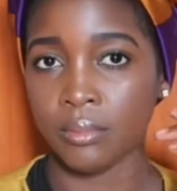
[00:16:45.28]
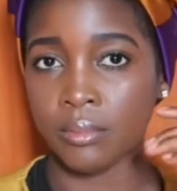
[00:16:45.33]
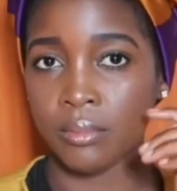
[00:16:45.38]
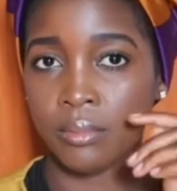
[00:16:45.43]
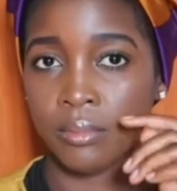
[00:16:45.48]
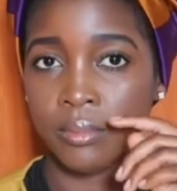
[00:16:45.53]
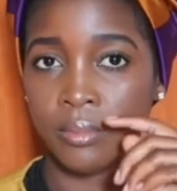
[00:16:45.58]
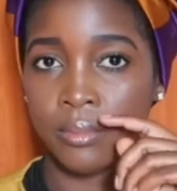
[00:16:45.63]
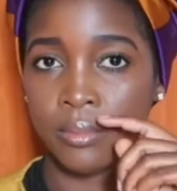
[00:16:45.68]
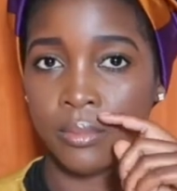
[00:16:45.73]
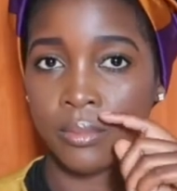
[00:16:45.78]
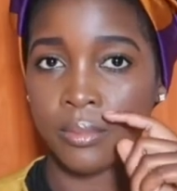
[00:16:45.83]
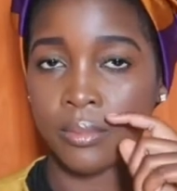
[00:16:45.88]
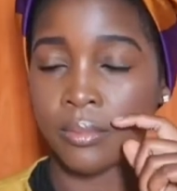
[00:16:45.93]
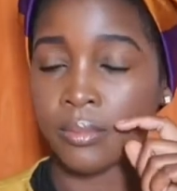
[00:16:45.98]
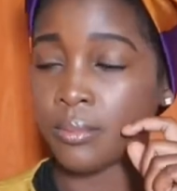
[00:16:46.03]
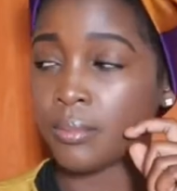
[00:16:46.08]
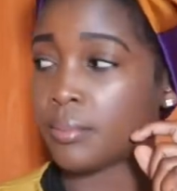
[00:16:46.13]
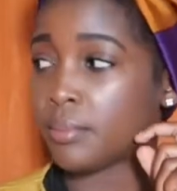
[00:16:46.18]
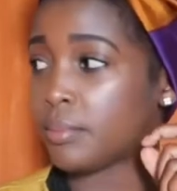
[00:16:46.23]

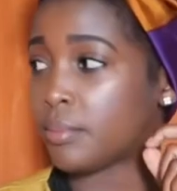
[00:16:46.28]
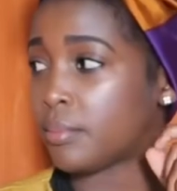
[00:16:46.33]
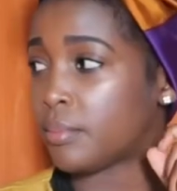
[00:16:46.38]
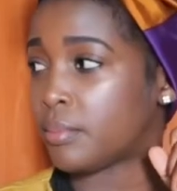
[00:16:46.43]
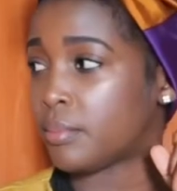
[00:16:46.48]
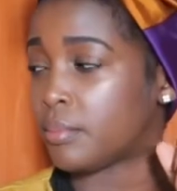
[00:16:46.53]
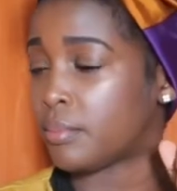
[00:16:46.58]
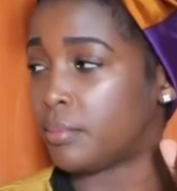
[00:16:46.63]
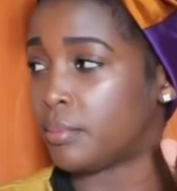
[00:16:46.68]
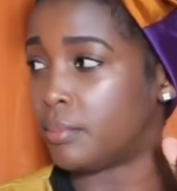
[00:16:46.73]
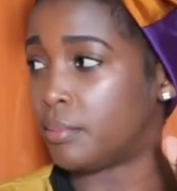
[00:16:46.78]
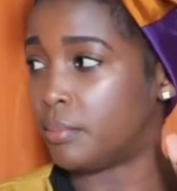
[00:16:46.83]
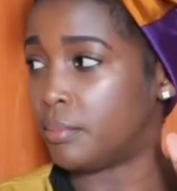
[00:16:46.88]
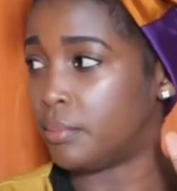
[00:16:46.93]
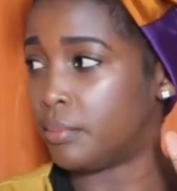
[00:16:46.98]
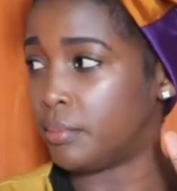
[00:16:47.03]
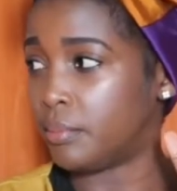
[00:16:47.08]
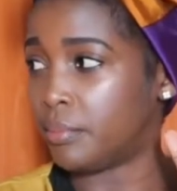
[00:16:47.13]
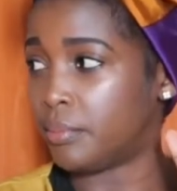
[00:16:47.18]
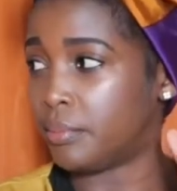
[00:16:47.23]

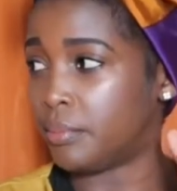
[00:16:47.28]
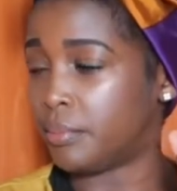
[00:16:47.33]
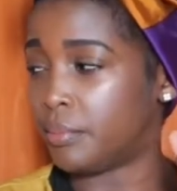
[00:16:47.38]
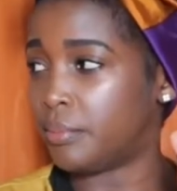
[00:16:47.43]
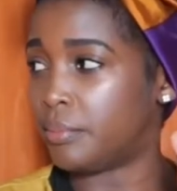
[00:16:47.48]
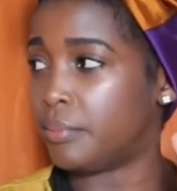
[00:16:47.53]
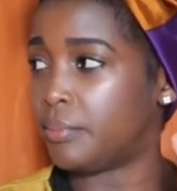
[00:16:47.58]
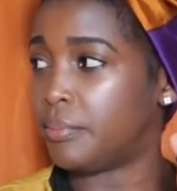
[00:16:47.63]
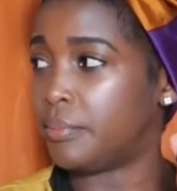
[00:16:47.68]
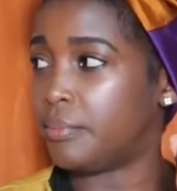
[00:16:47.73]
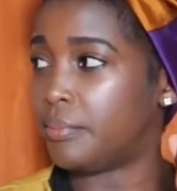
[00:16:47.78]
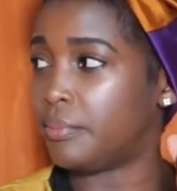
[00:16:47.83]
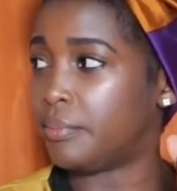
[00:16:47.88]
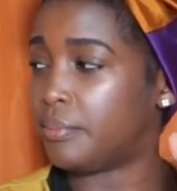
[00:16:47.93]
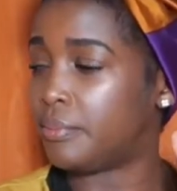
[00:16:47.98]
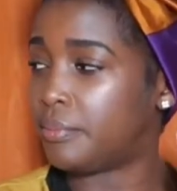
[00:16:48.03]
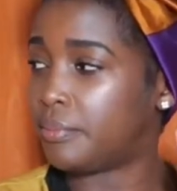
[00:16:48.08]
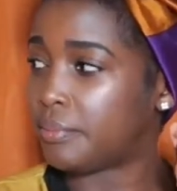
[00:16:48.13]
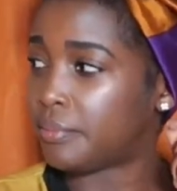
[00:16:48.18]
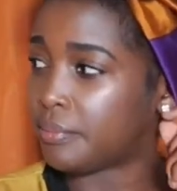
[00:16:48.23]

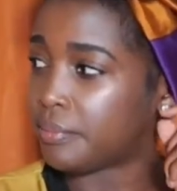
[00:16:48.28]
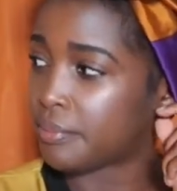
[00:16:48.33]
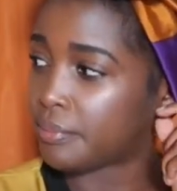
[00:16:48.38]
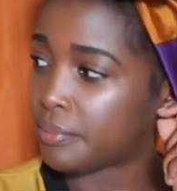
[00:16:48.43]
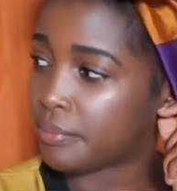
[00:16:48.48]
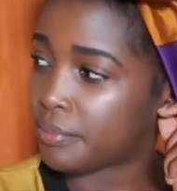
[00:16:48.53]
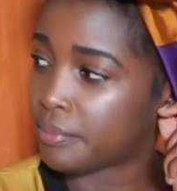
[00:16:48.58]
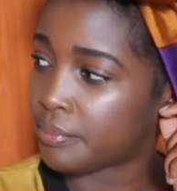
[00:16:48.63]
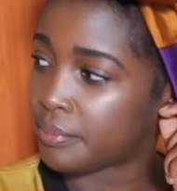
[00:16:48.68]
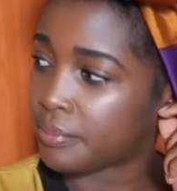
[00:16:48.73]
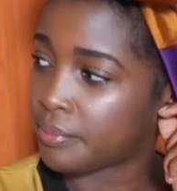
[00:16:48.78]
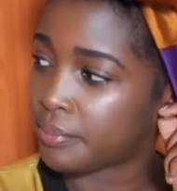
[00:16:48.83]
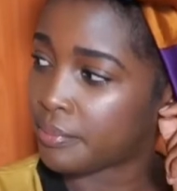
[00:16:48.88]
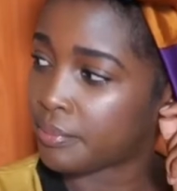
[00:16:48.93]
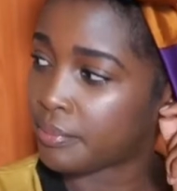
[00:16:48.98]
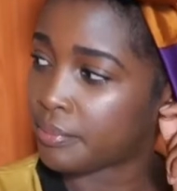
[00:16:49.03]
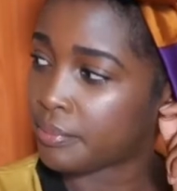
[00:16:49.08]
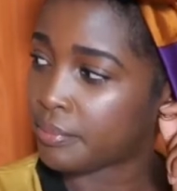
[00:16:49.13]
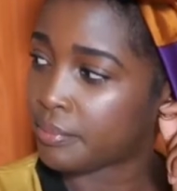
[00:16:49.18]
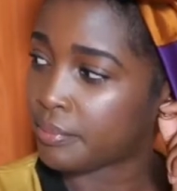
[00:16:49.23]

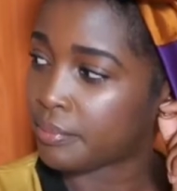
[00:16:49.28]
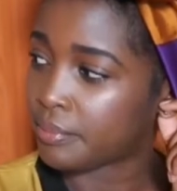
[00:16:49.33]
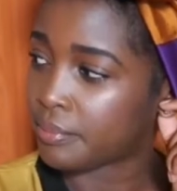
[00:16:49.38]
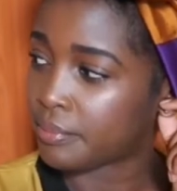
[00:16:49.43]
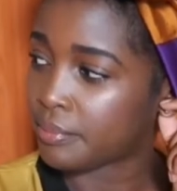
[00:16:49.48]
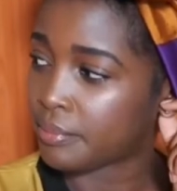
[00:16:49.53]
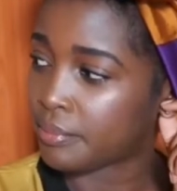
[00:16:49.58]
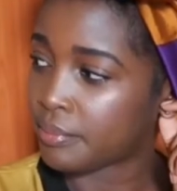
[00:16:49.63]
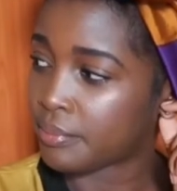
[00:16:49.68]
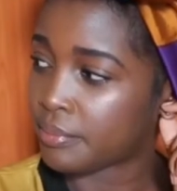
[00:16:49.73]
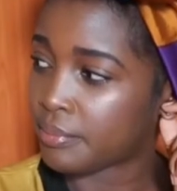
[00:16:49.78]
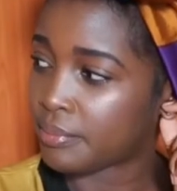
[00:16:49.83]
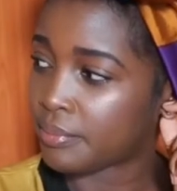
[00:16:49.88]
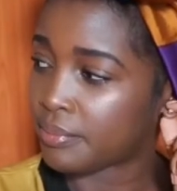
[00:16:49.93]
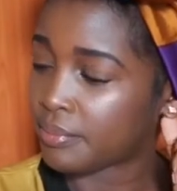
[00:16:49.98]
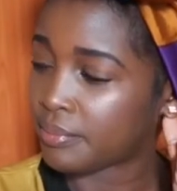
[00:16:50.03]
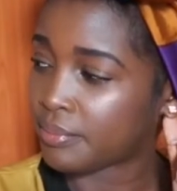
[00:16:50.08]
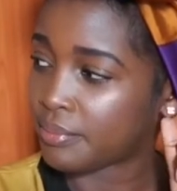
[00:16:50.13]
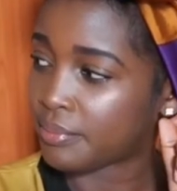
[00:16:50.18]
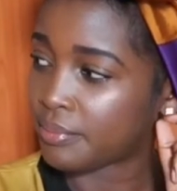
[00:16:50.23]

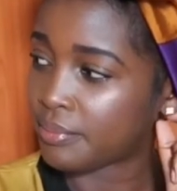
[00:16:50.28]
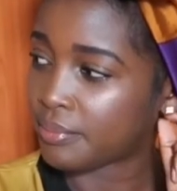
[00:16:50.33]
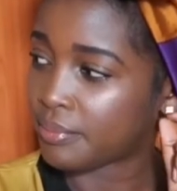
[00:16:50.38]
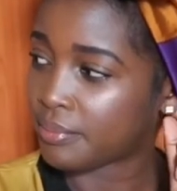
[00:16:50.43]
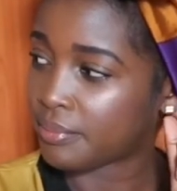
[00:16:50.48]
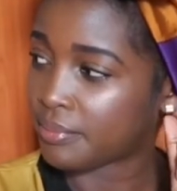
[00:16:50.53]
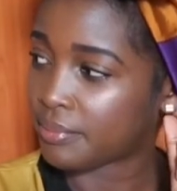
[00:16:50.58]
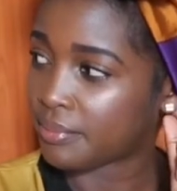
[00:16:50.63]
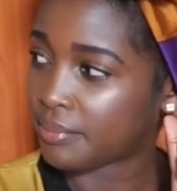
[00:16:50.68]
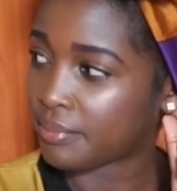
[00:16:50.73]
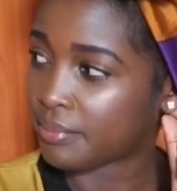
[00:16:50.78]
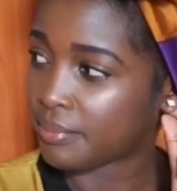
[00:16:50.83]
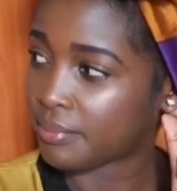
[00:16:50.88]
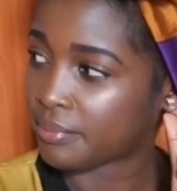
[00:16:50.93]
No words are spoken by the person on screen.